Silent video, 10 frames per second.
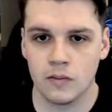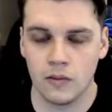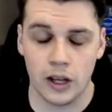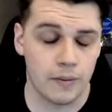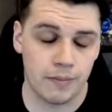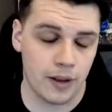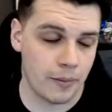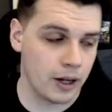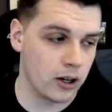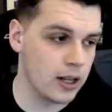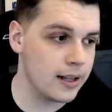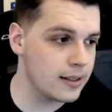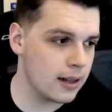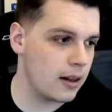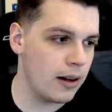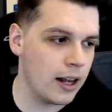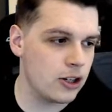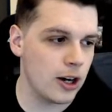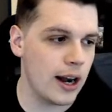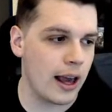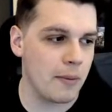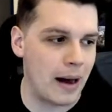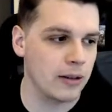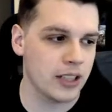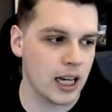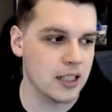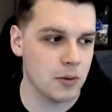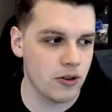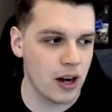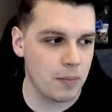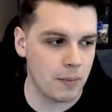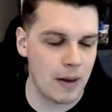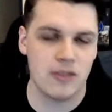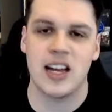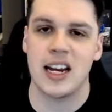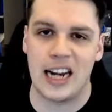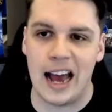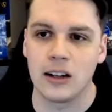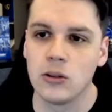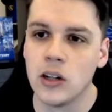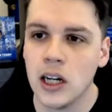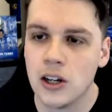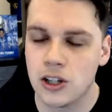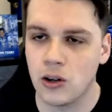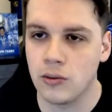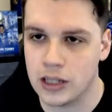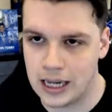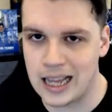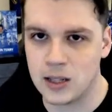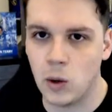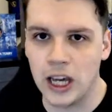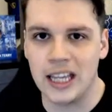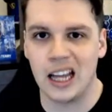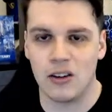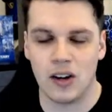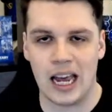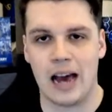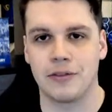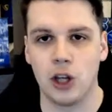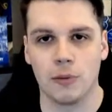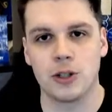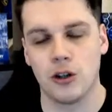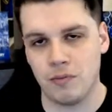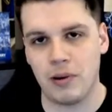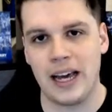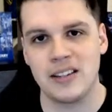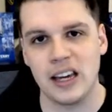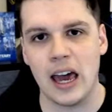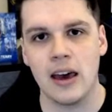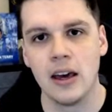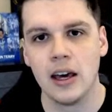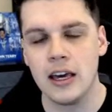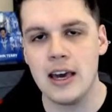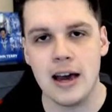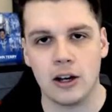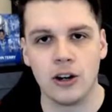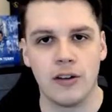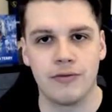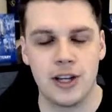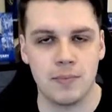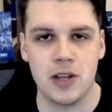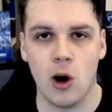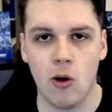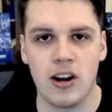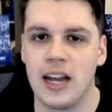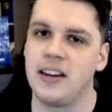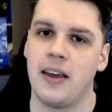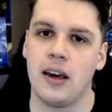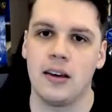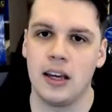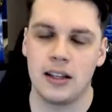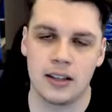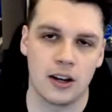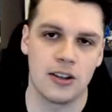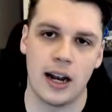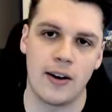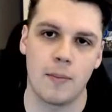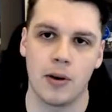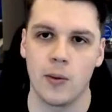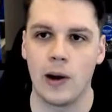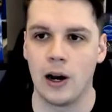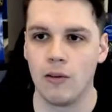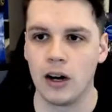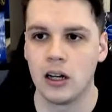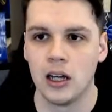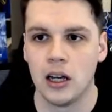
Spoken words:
Yeah, I mean, it's literally like Mount against Madrid, but Mount had an angle. So that's why he didn't really have the option of placing it. He could have chipped it or leaded it. He decided to let it, put it well over.